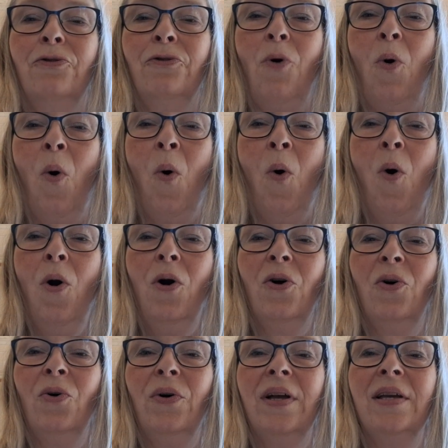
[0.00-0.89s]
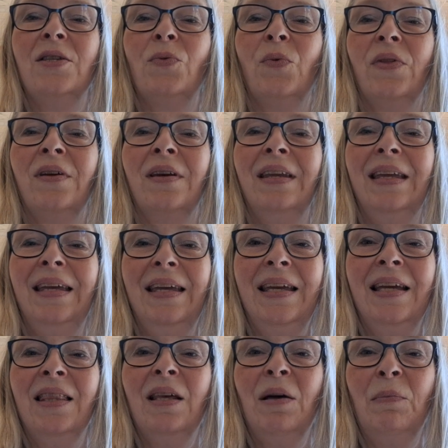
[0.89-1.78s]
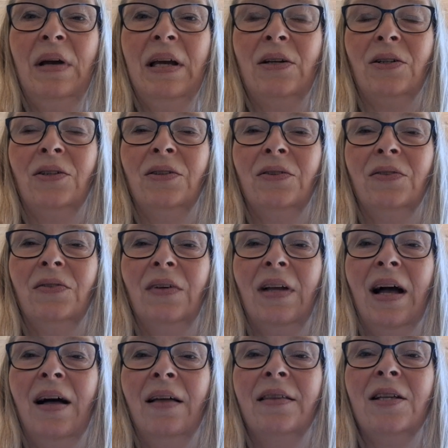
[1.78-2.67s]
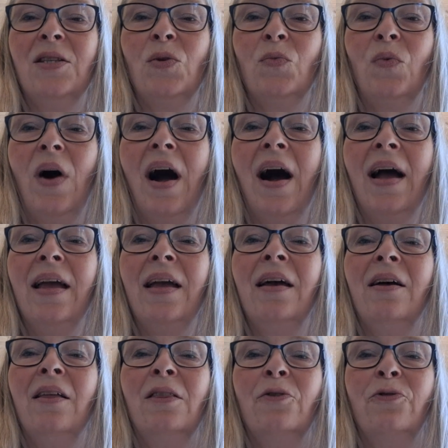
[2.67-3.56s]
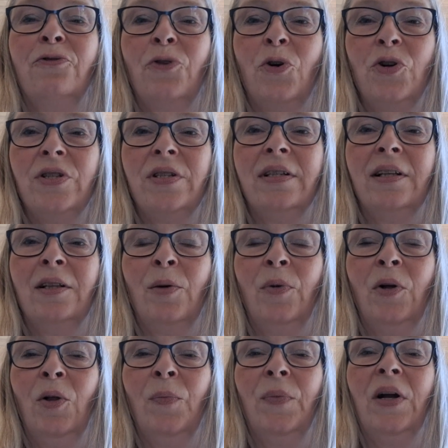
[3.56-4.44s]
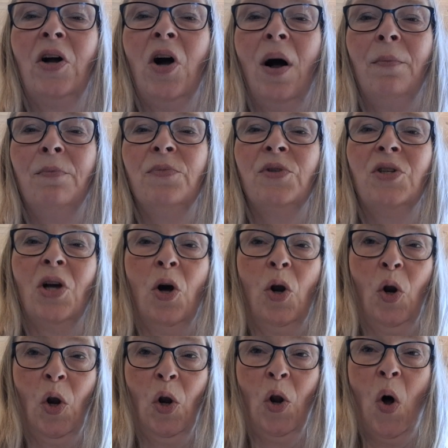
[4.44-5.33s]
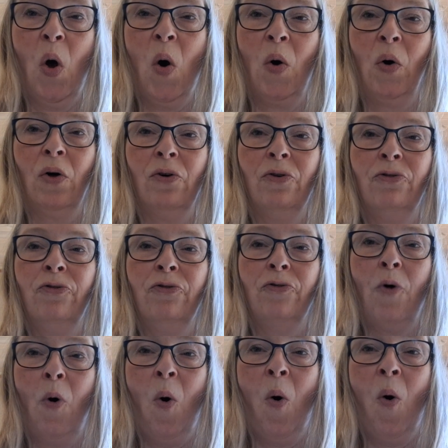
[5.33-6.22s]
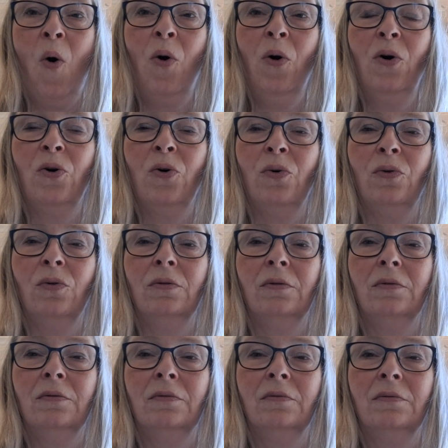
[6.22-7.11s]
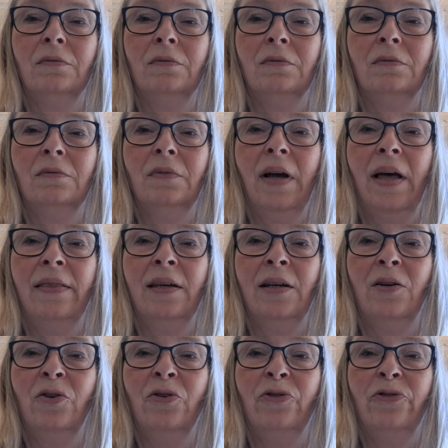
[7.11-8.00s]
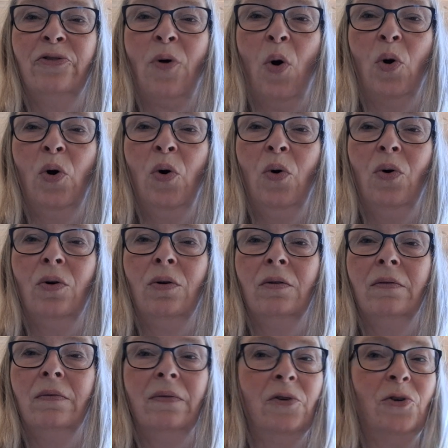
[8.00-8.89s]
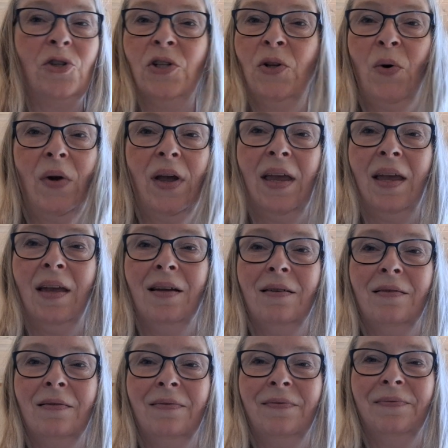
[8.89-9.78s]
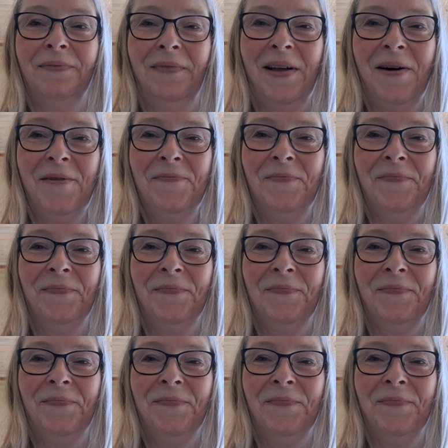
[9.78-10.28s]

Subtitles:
Foregå is with an E in the middle. Yeah, that's why the first syllable becomes long. Foregå. And then forgå, there is no E. Yeah.